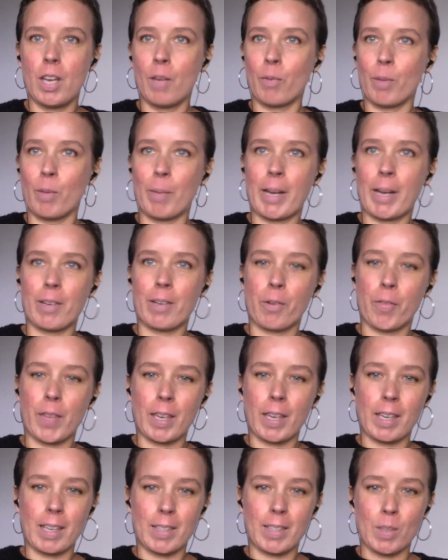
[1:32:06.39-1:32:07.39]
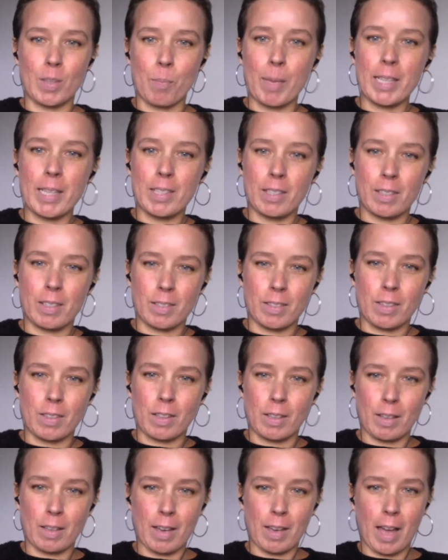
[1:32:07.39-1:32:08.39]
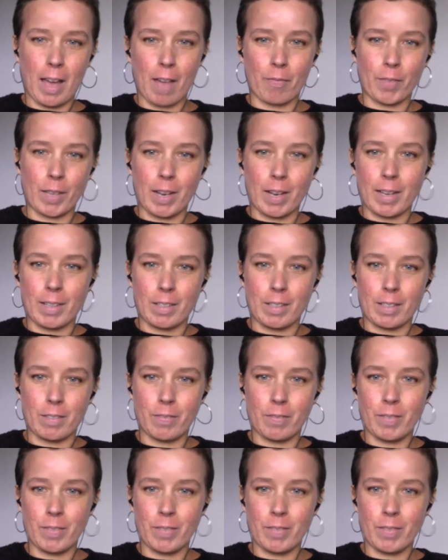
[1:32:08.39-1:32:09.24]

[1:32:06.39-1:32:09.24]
we might not think it's emitters that have the kind of